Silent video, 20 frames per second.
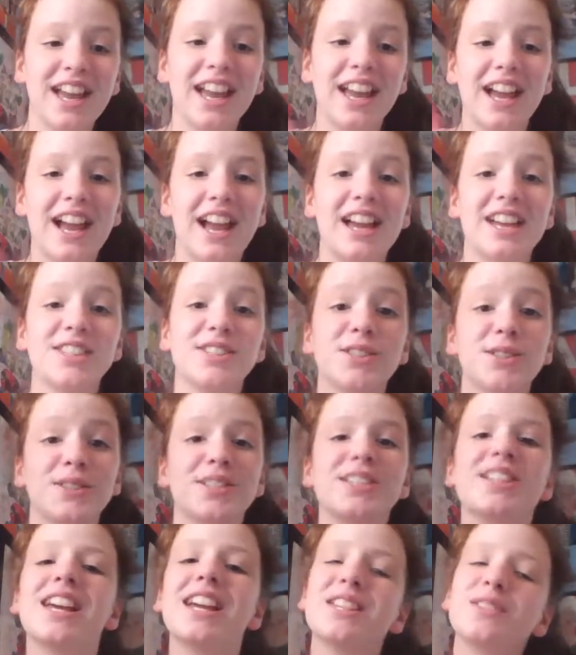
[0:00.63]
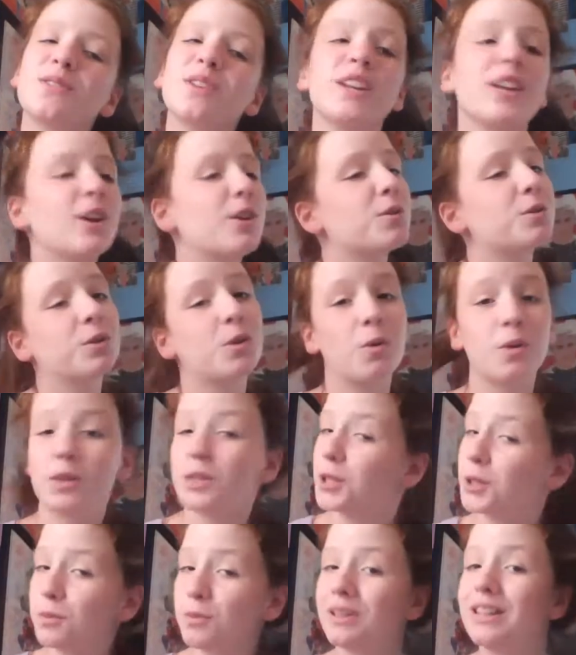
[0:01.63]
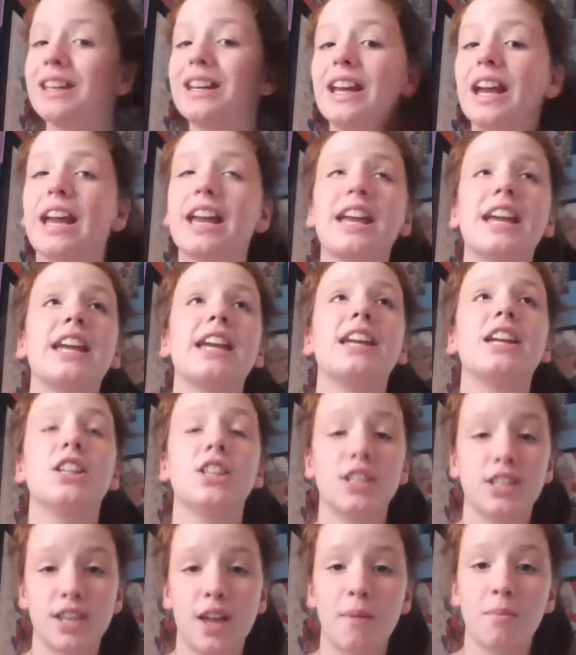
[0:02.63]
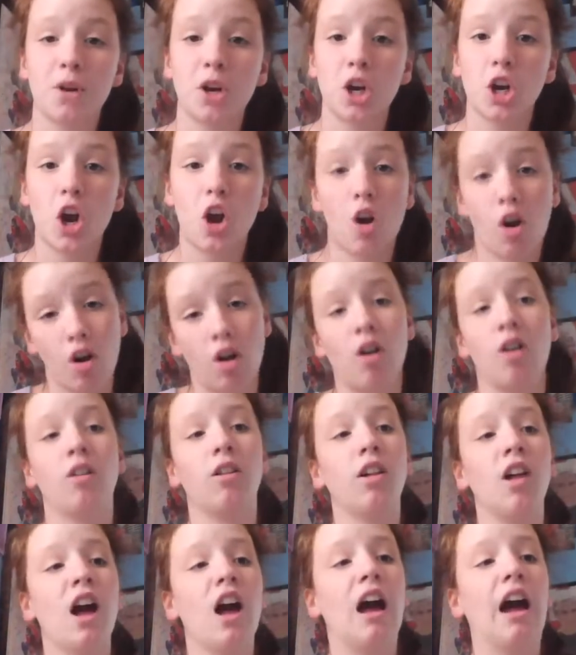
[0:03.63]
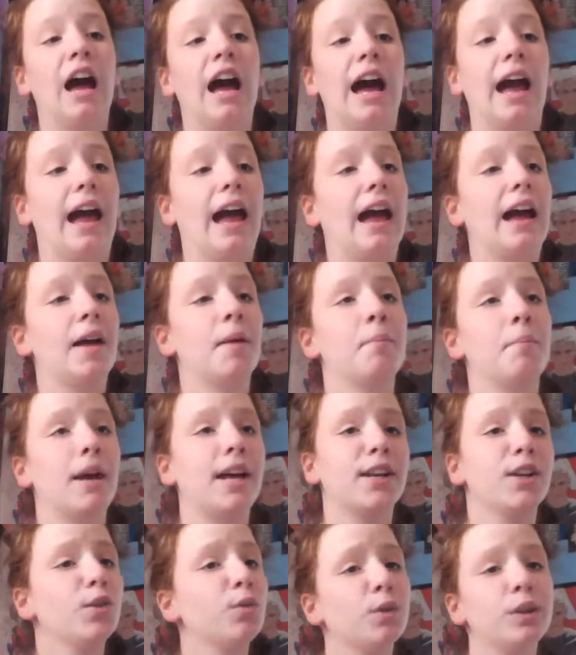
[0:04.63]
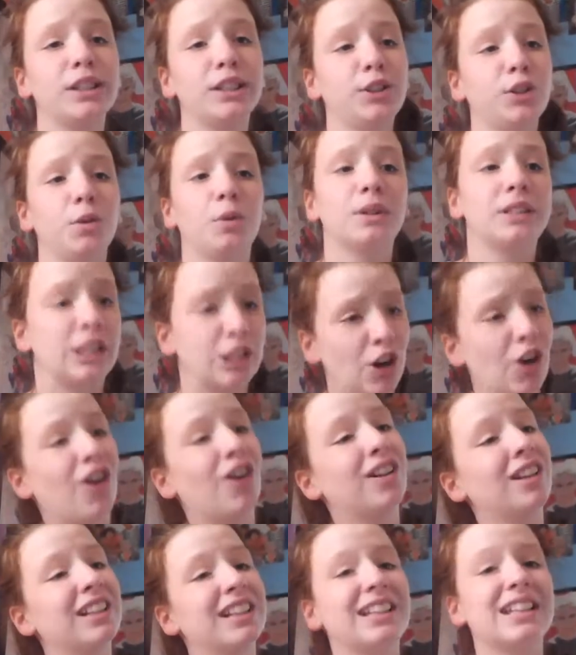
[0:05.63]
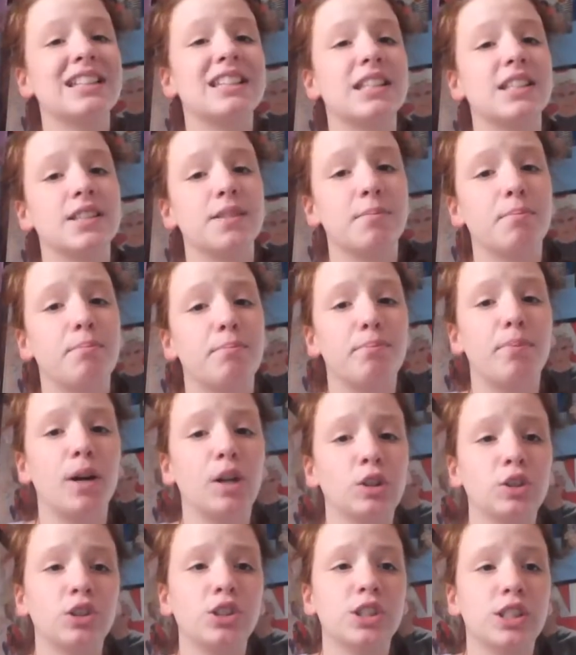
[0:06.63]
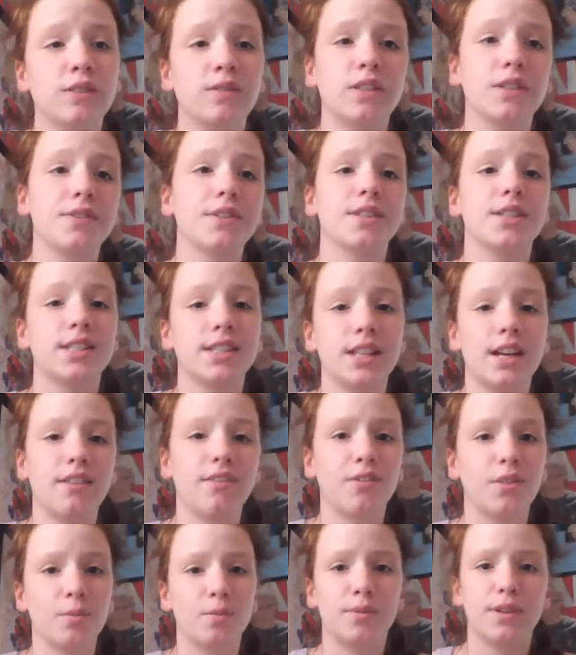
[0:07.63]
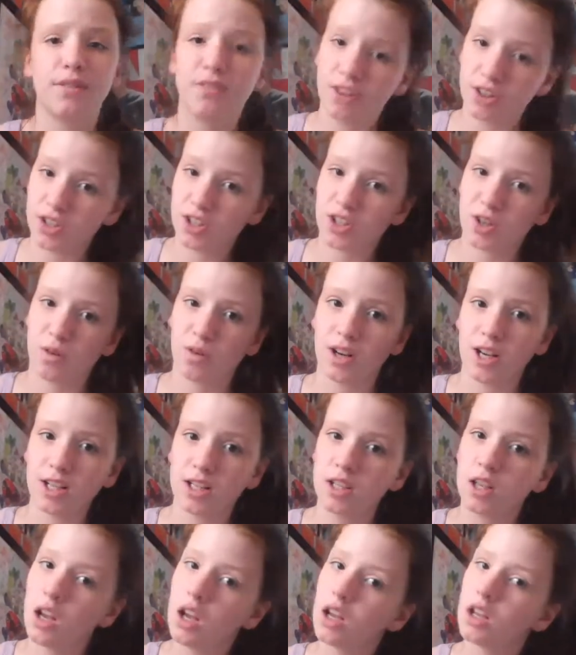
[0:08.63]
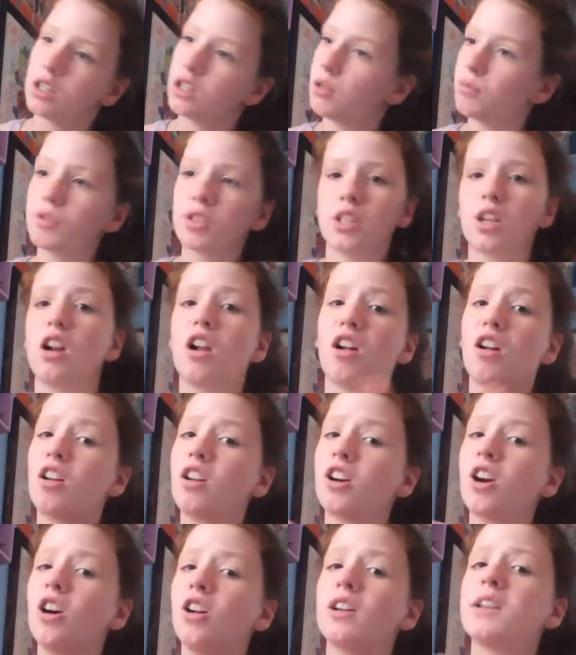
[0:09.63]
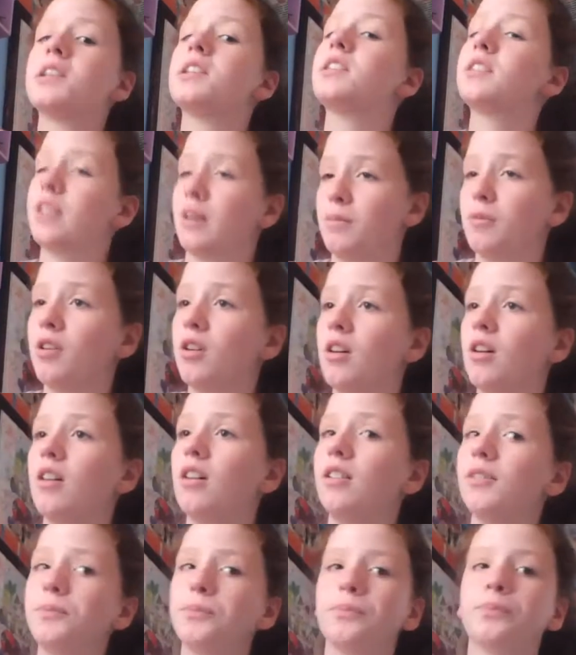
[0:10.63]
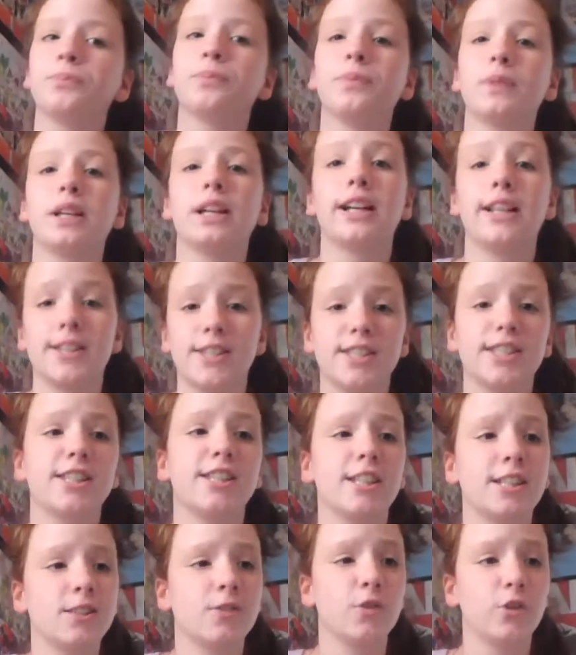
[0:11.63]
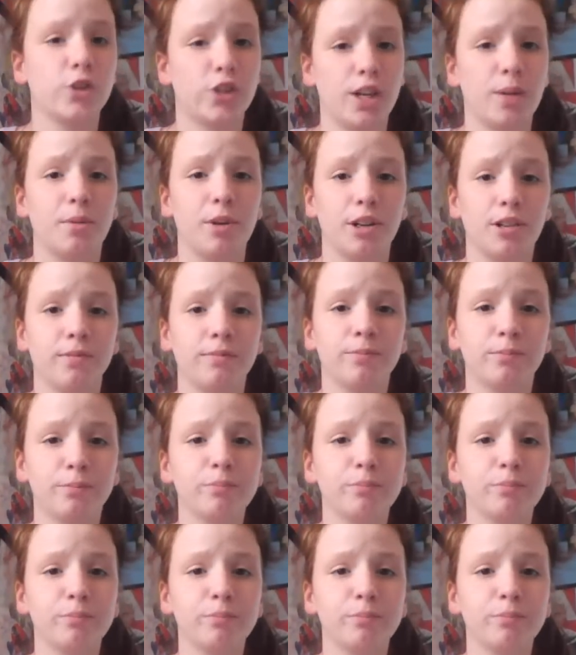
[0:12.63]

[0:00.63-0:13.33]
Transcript: Hey guys, so today's video is going to be a summer haul. I don't really know what to call it because it's a bunch of different stuff from different stores. So I'm just going to want to call it a summer haul because it's things for summer.